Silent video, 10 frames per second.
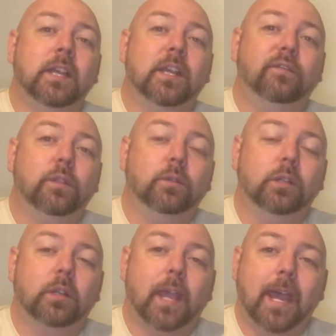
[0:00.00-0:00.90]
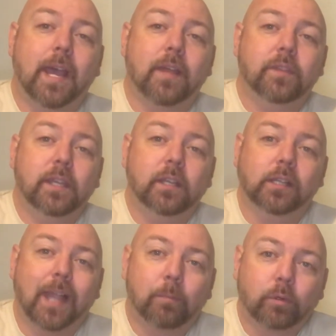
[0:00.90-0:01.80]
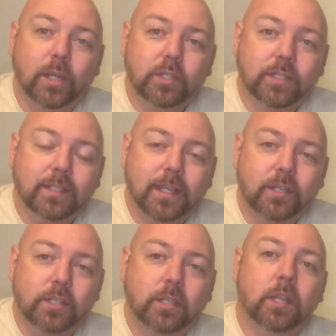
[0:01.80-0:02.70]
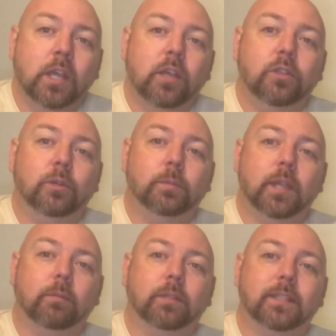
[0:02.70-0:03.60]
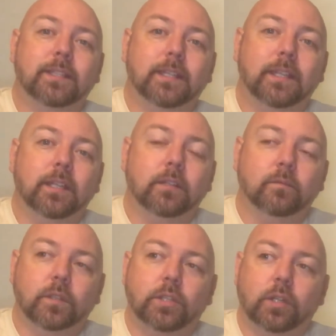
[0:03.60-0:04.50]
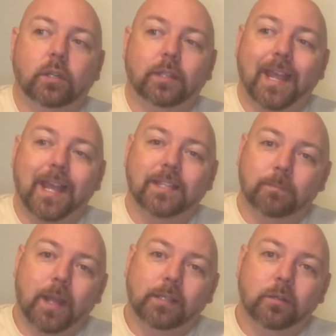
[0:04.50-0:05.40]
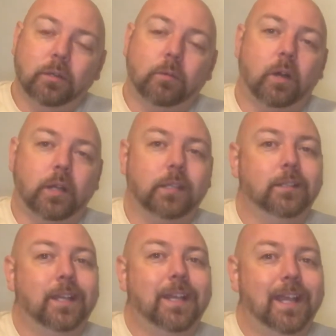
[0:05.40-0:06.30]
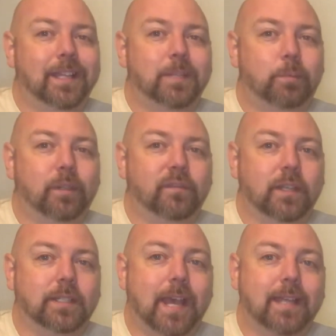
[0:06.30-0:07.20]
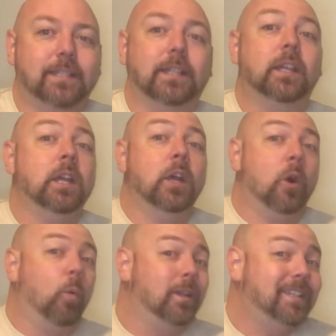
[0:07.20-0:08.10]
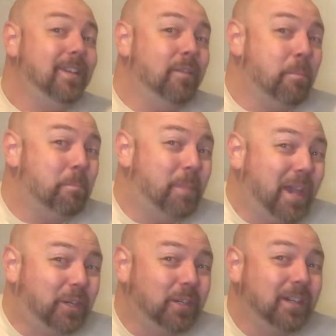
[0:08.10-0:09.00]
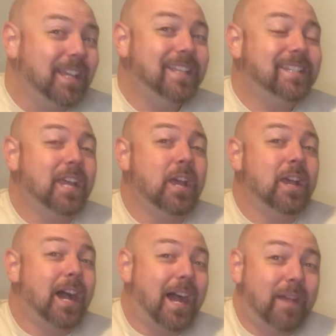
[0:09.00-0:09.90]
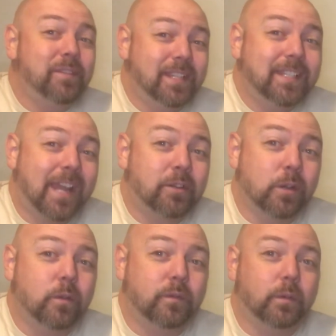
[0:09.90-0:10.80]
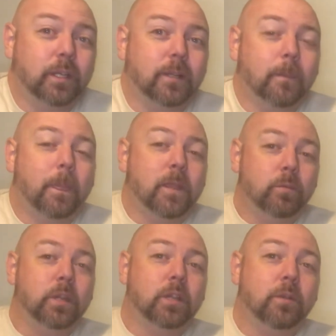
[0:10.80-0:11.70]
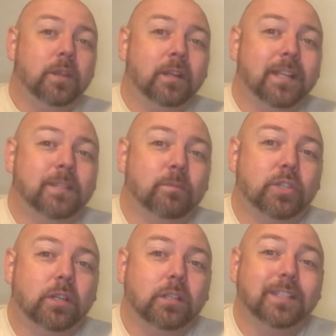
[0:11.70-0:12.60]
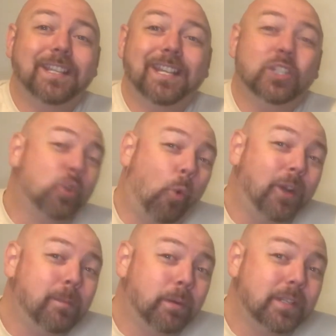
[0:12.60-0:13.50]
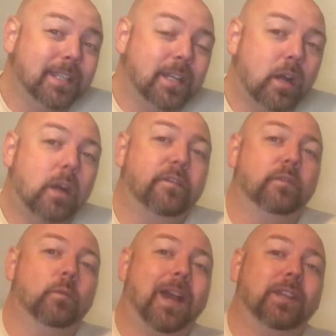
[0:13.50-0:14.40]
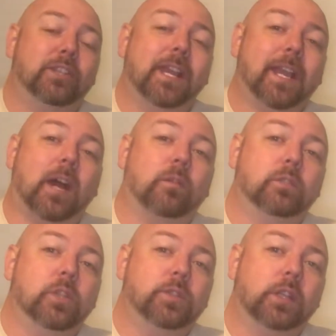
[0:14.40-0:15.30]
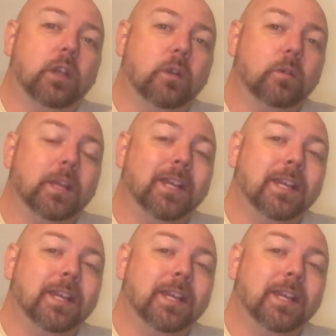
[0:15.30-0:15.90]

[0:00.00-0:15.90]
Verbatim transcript: If you look at the collaboration section, you'll be able to see the shirt has my logo on it, and that's pretty fantastic. What's even better is I have a discount code for you. You want to go there and get some shirts, get 20% off at checkout. Use the code